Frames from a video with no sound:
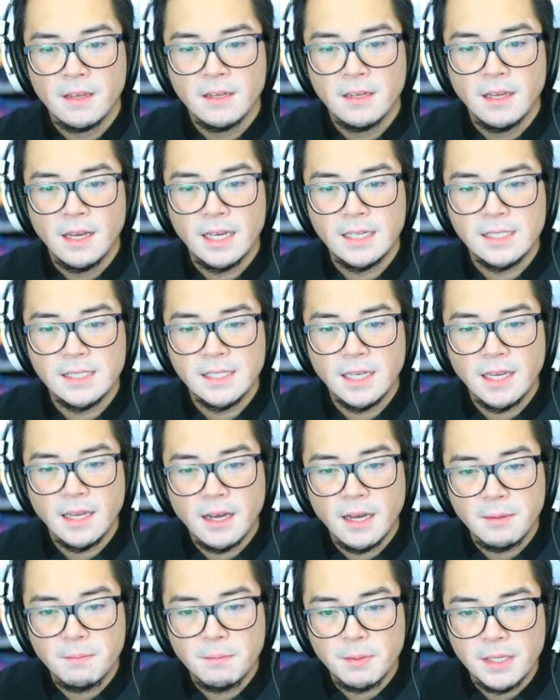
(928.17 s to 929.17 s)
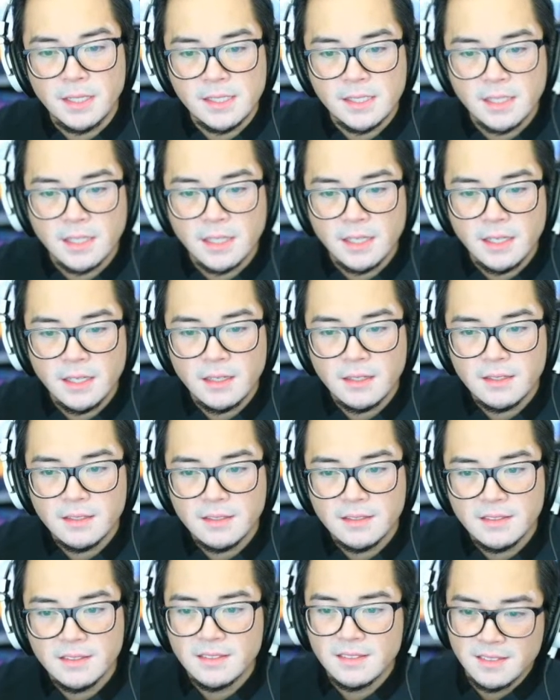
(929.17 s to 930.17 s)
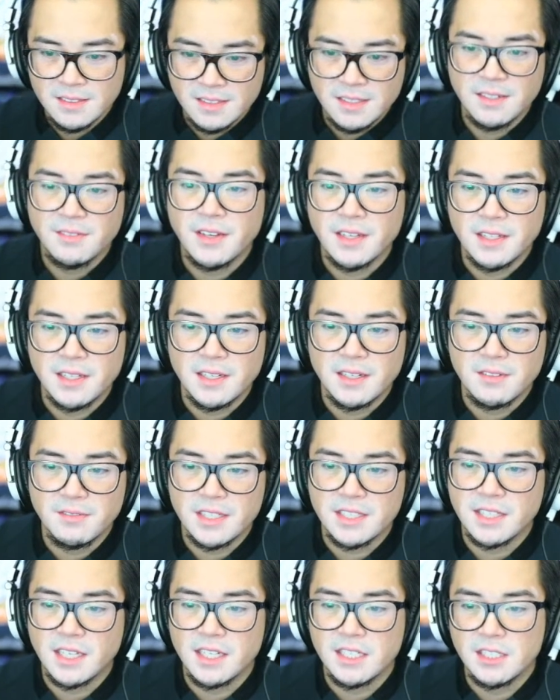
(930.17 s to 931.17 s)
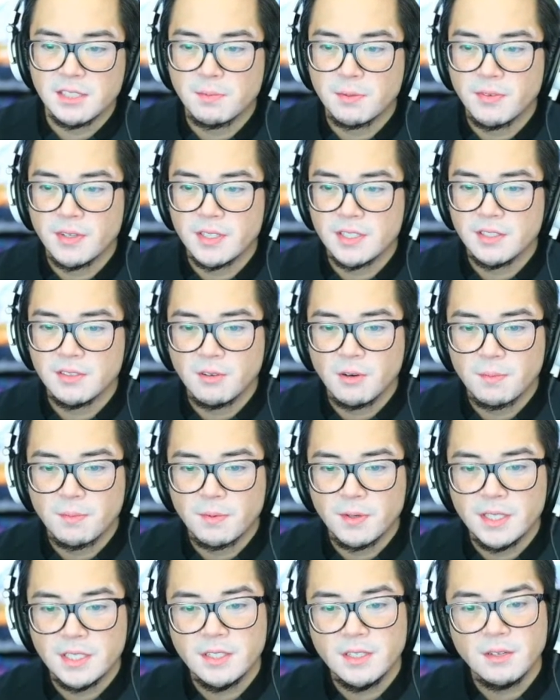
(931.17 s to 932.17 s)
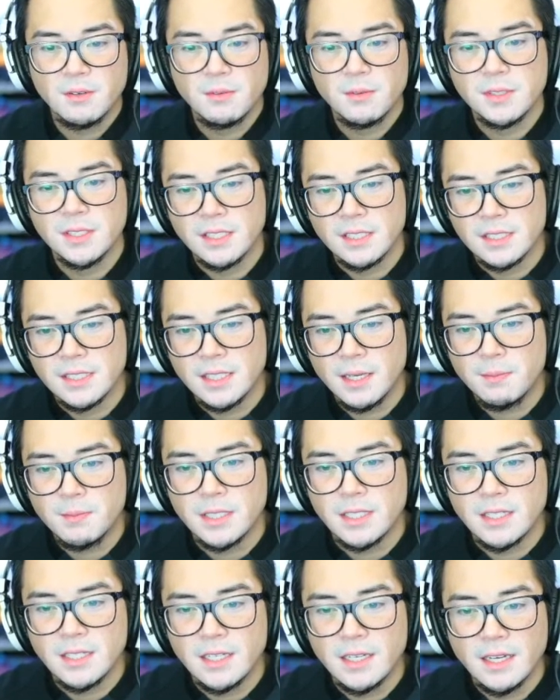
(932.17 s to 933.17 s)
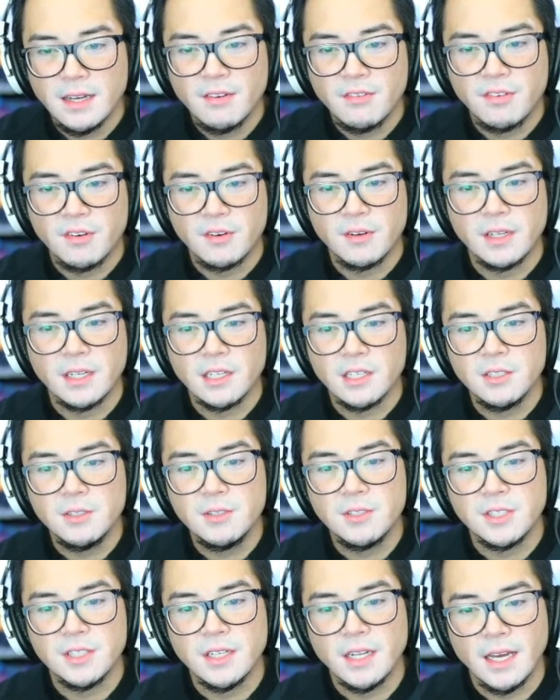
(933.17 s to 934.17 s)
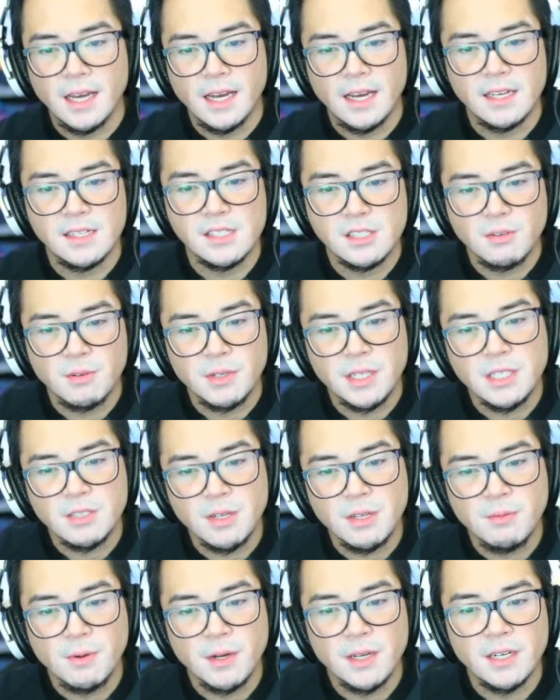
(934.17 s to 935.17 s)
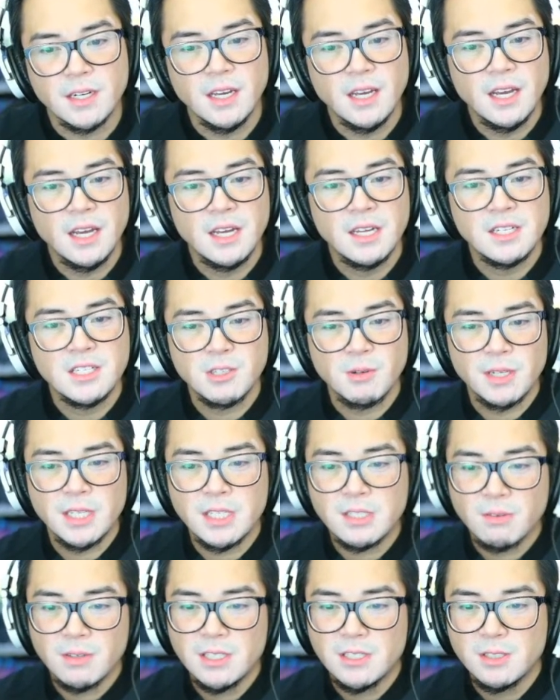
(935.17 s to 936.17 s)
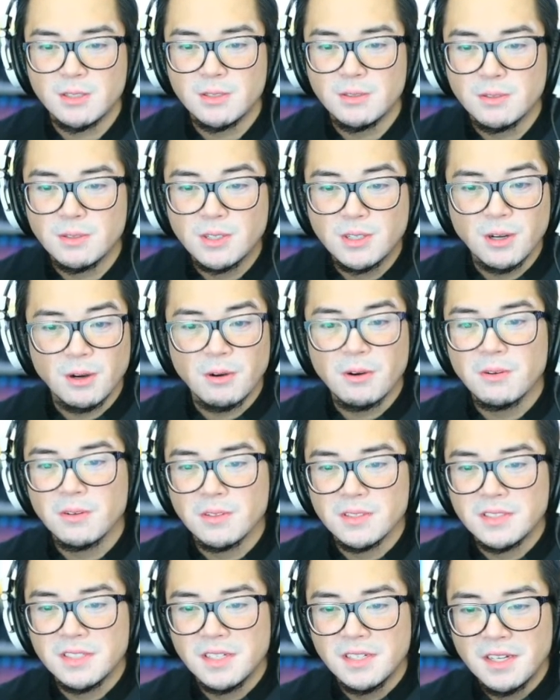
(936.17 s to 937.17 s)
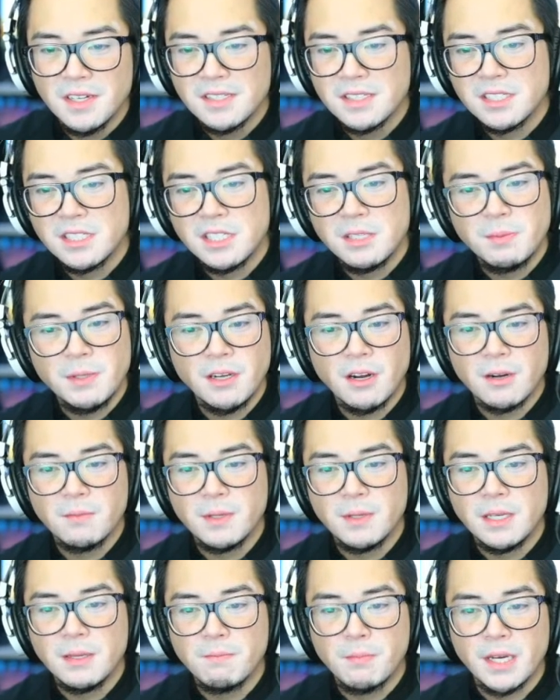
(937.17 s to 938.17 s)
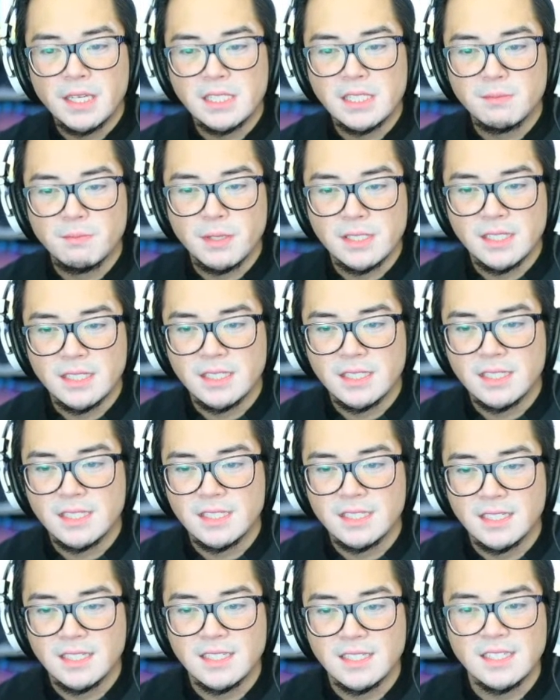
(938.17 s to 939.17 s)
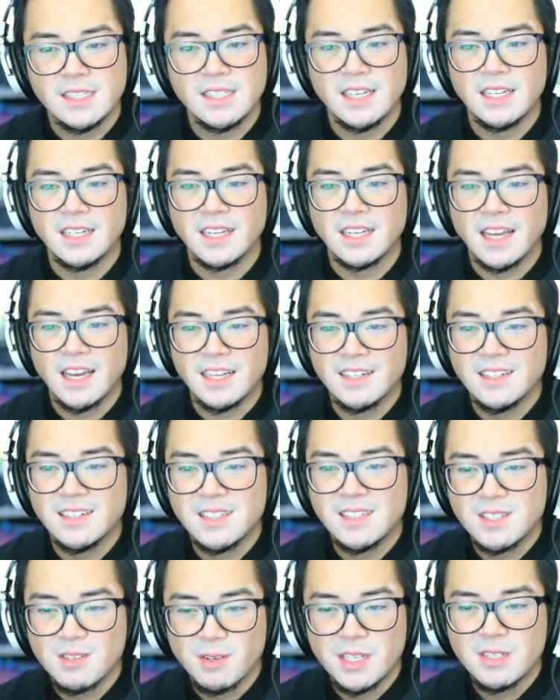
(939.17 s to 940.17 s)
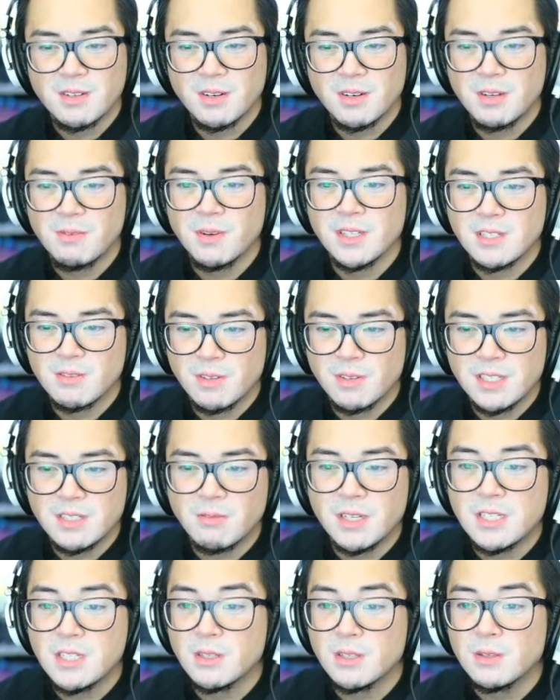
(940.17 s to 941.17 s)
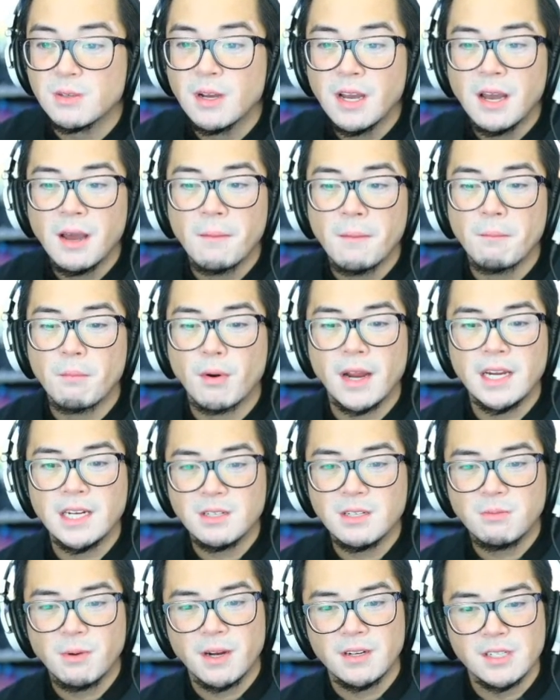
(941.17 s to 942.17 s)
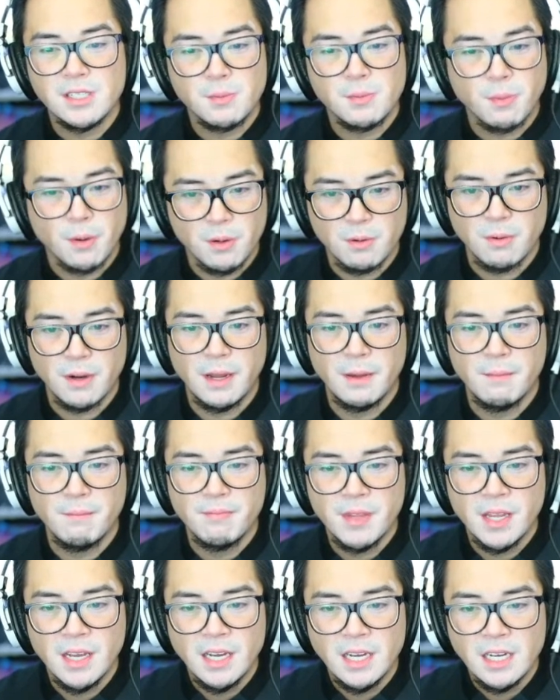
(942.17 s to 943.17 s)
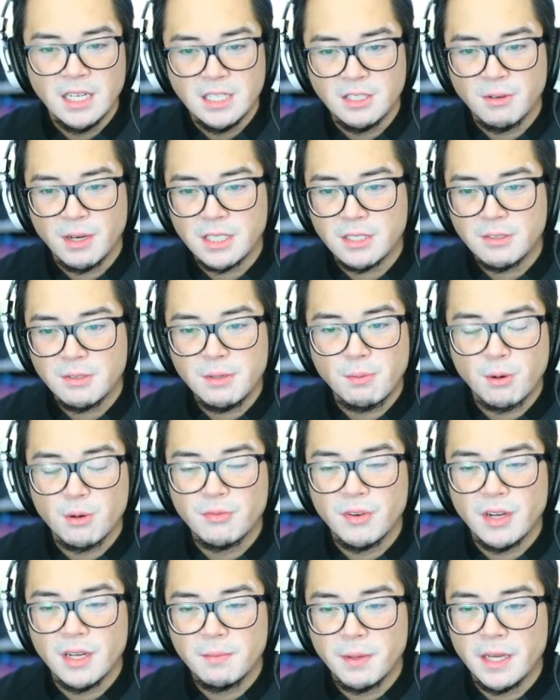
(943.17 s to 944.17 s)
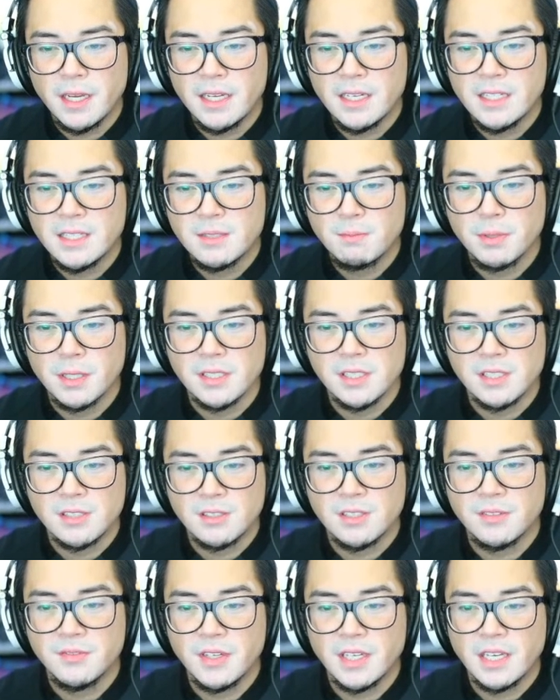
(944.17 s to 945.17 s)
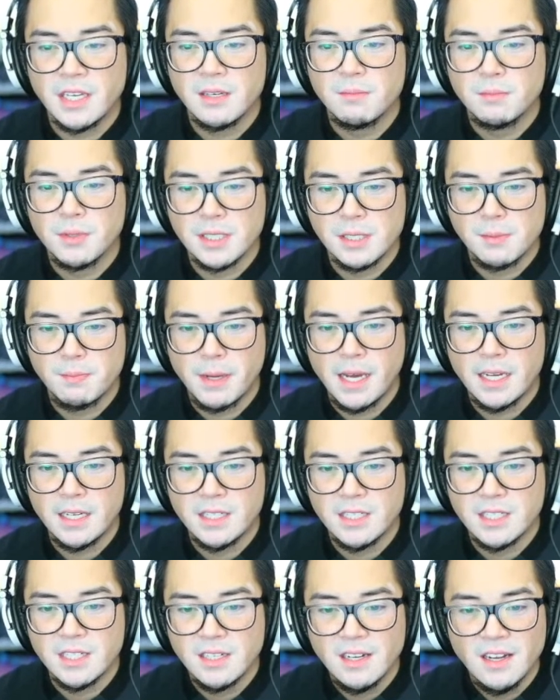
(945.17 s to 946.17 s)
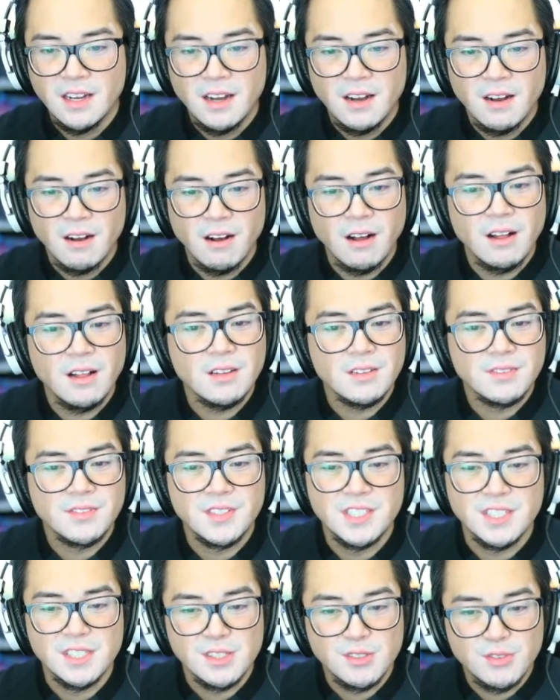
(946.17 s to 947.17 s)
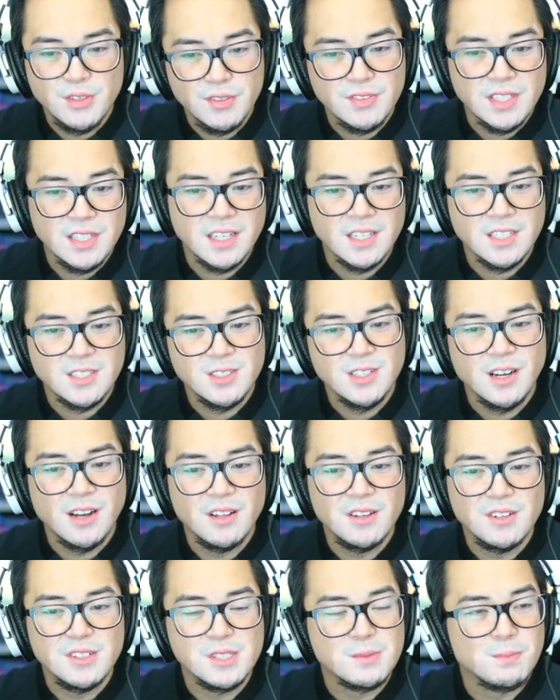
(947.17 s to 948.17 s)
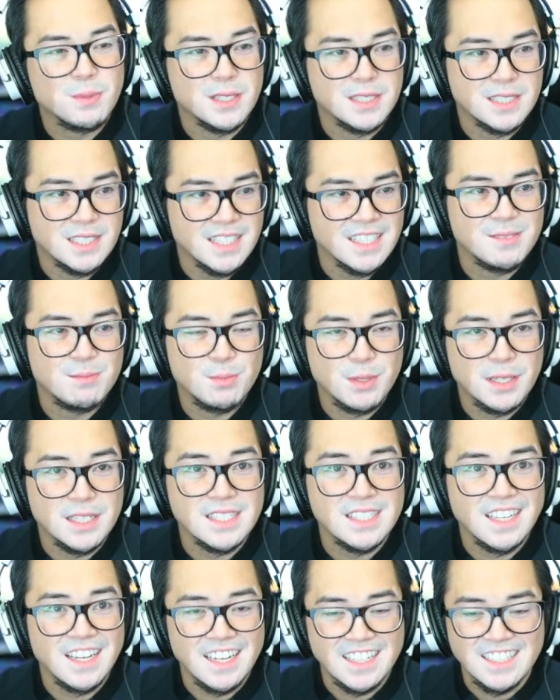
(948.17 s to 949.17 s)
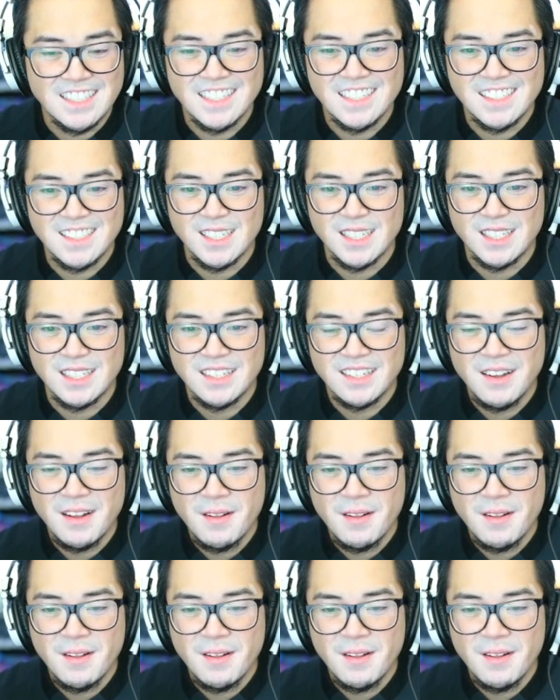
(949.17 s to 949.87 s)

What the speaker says: SAIPC, Stiff Alien Investigations Professional Corporation, was accepted for inclusion as 2021-2022 Gold CBRB Best Businesses in Canada 2021-2022 Brand Awareness Program, Directory Profile Page plus Certificate plus Badge, all for just $1,500 plus HST.